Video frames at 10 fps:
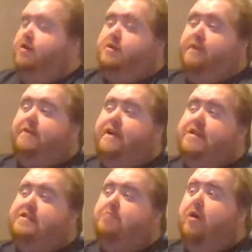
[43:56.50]
Don't forget
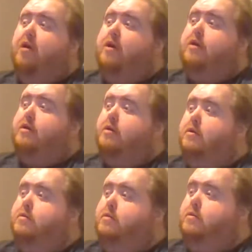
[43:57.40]
tomorrow.
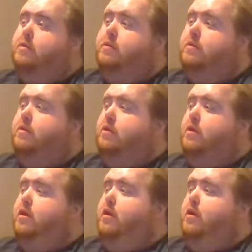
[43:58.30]

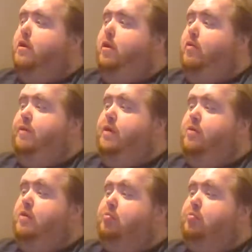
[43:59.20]
I will be doing